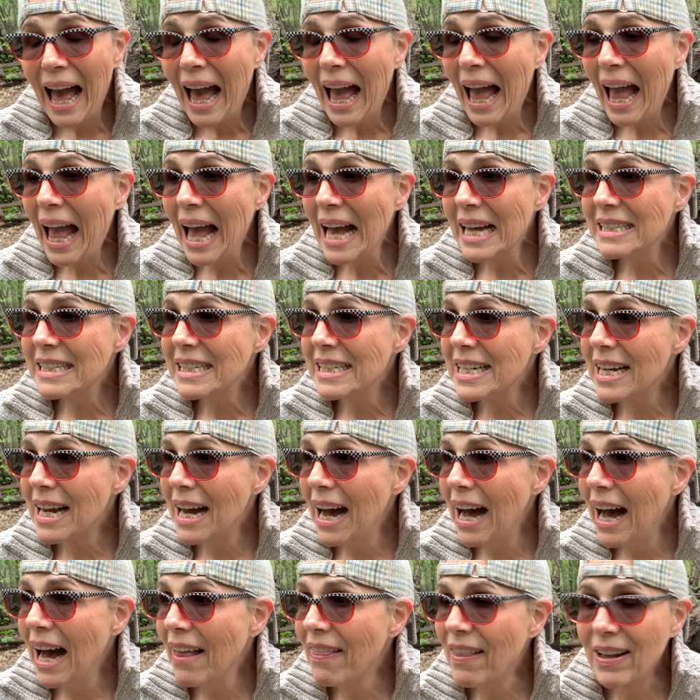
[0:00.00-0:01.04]
And
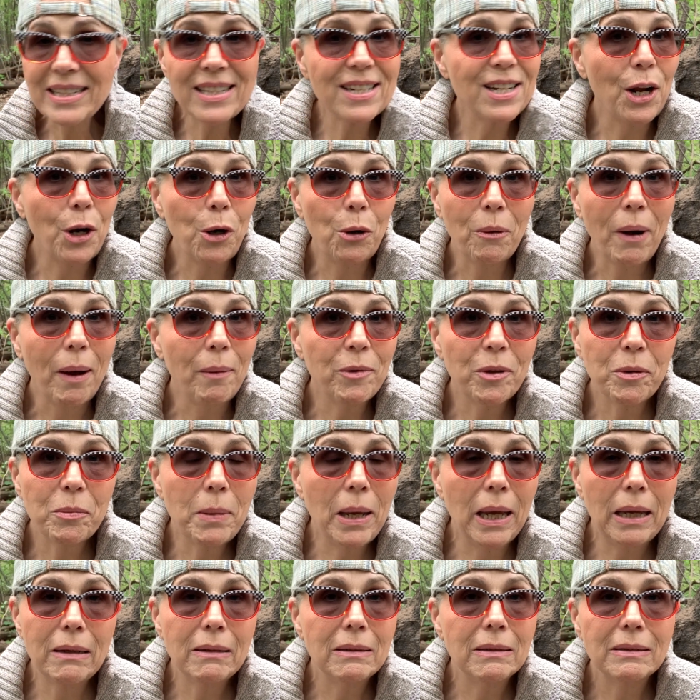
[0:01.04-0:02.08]
that's not all right with
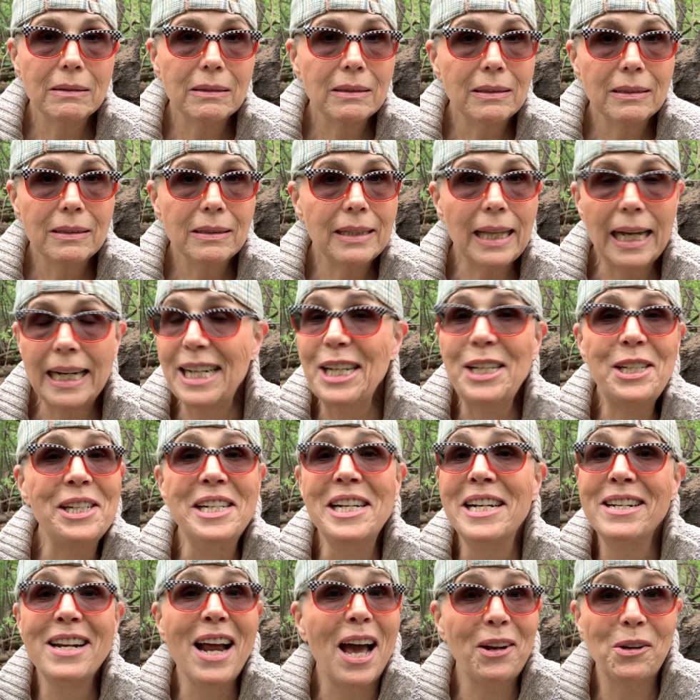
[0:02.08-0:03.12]
me. That
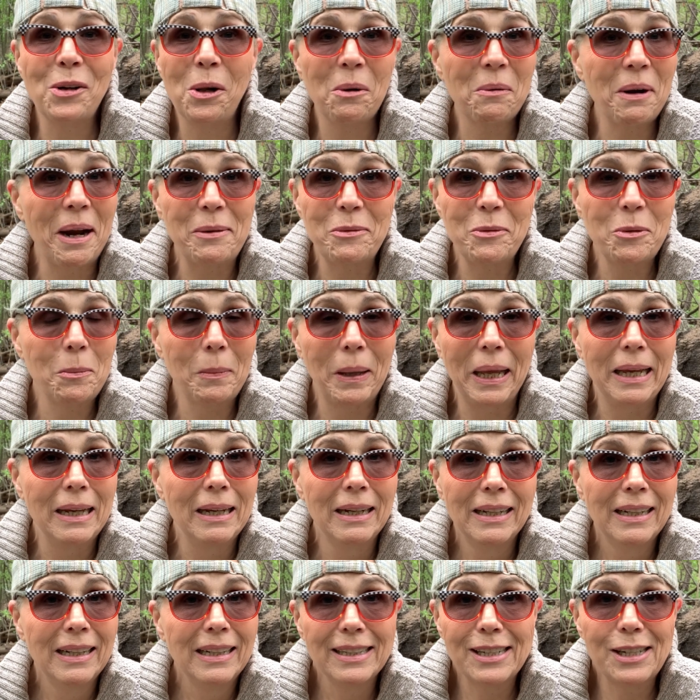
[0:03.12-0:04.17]
is not all right with me.
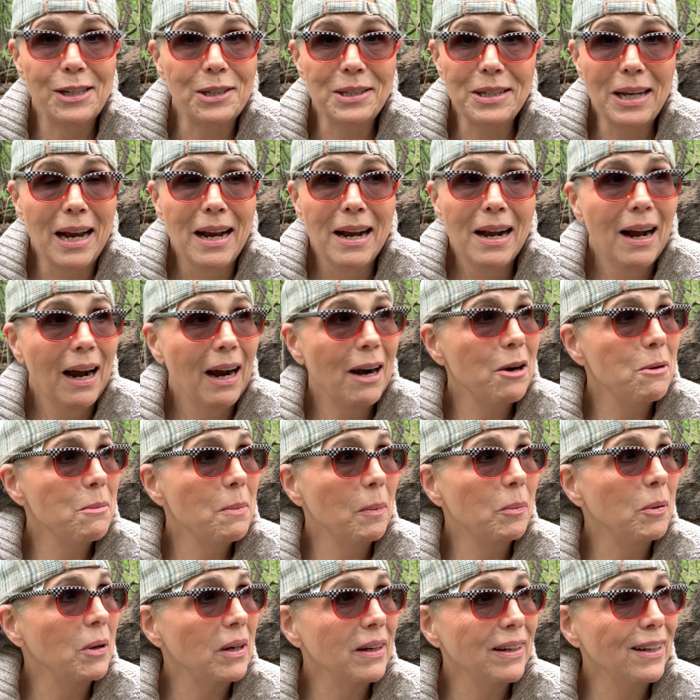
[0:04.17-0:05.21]
Because I
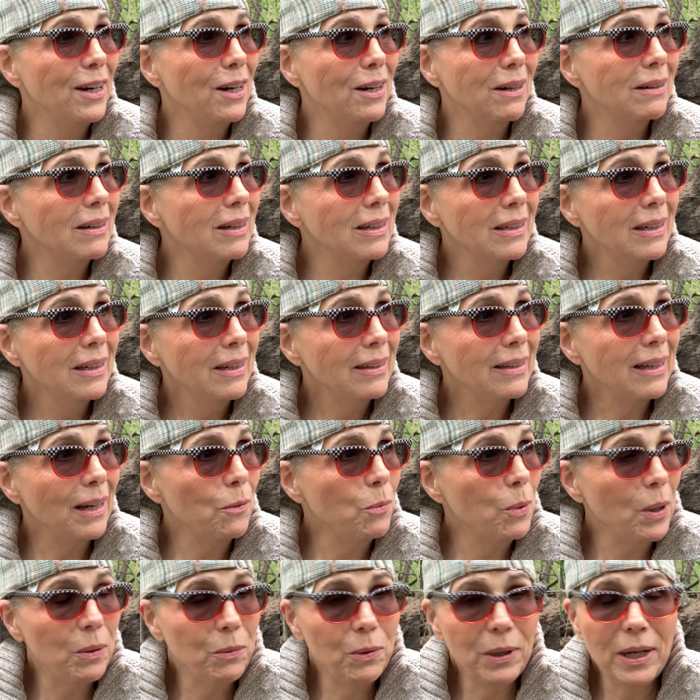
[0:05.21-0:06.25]
remember,
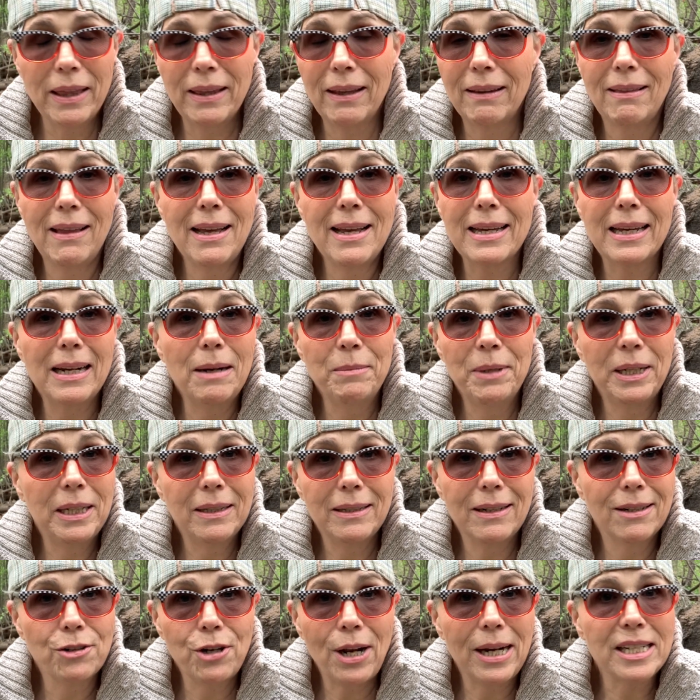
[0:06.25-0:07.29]
what are they thinking? I'm going
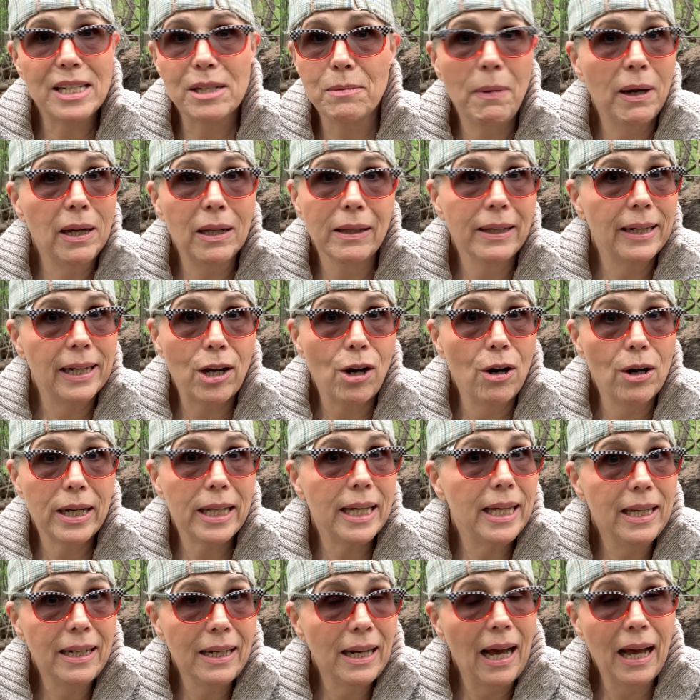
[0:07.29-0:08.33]
to try to smuggle in a
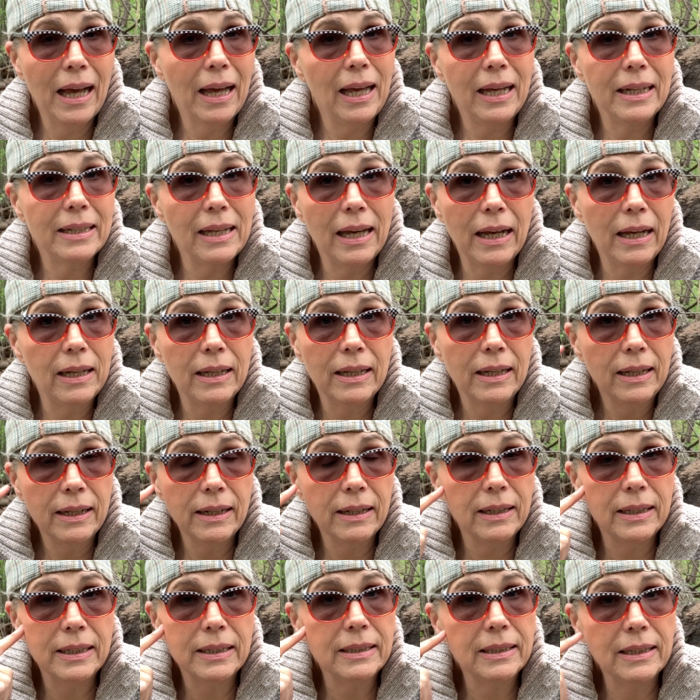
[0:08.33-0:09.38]
cardigan?
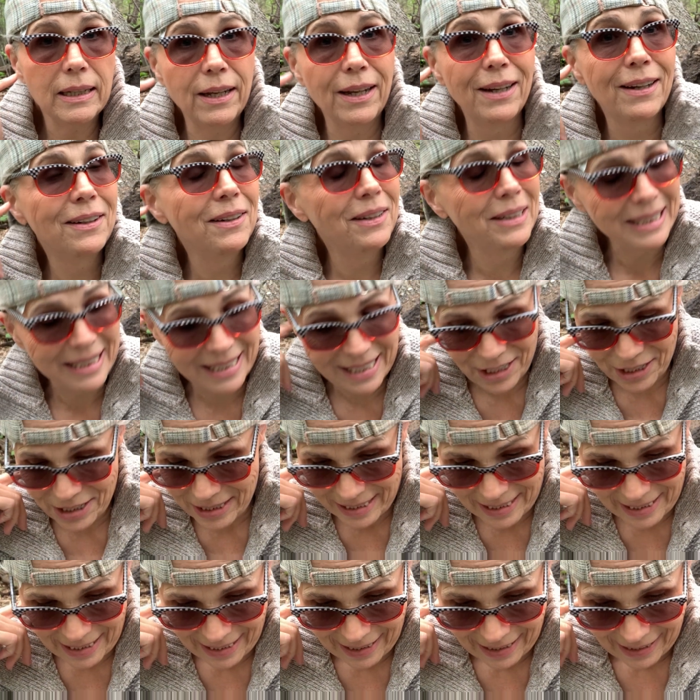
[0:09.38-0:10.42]
It's
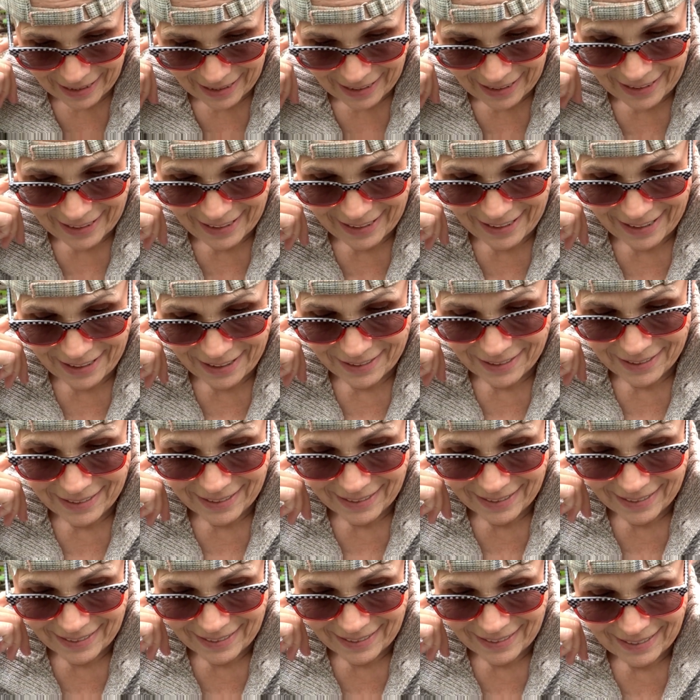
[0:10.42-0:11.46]
just,
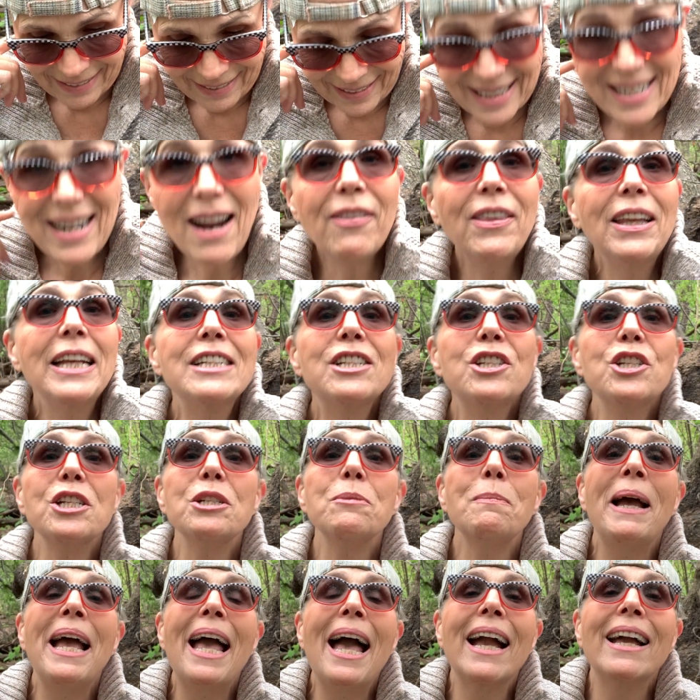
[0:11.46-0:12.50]
it's nothing. It's
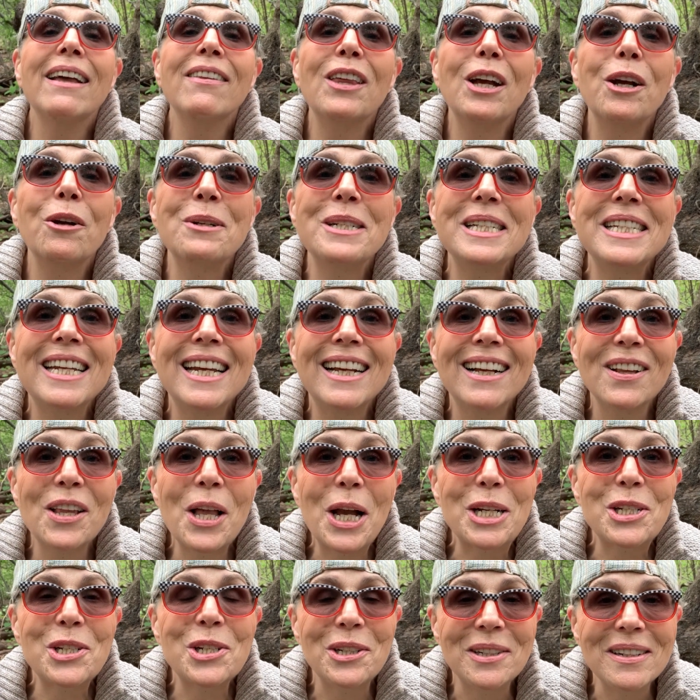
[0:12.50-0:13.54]
just my Agatha Christie
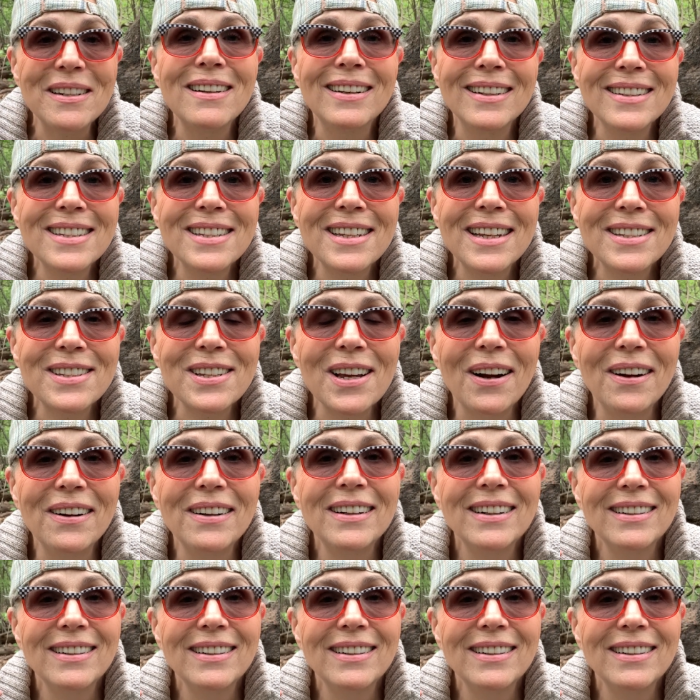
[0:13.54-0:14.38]
collection. So,